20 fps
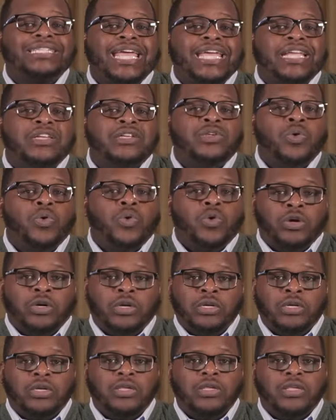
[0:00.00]
a door
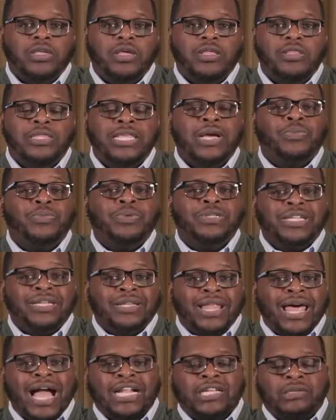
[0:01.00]
that was
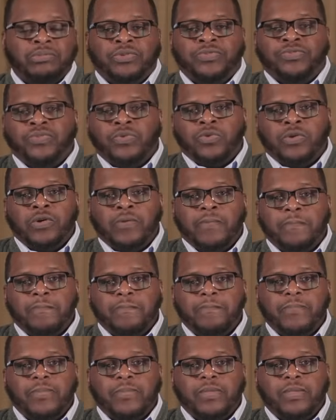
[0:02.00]
locked before.
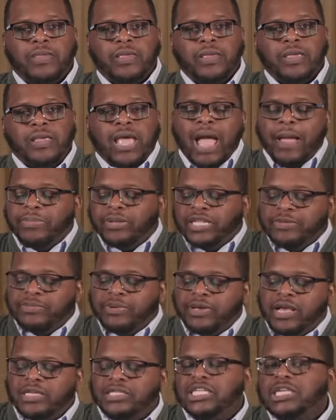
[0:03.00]
I believe
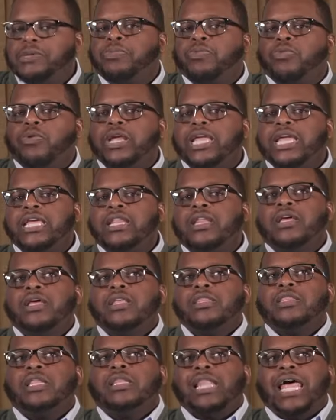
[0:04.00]
because he prayed,
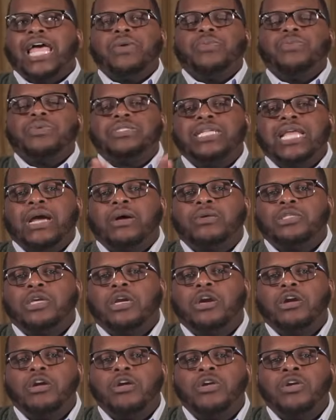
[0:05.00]
the light was now
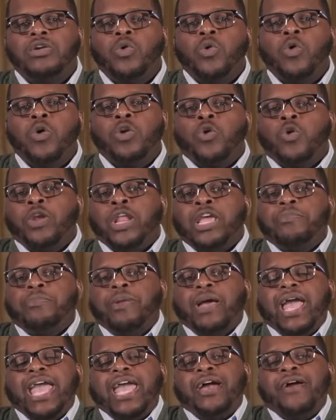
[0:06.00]
turned on on a
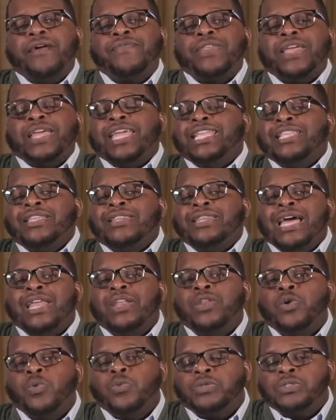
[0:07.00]
path that he did not
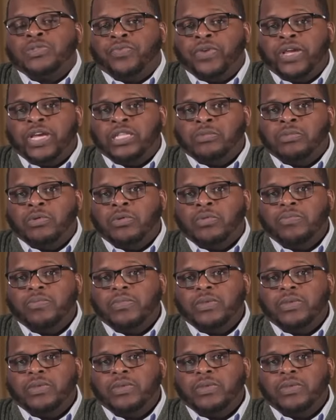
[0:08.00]
know was available.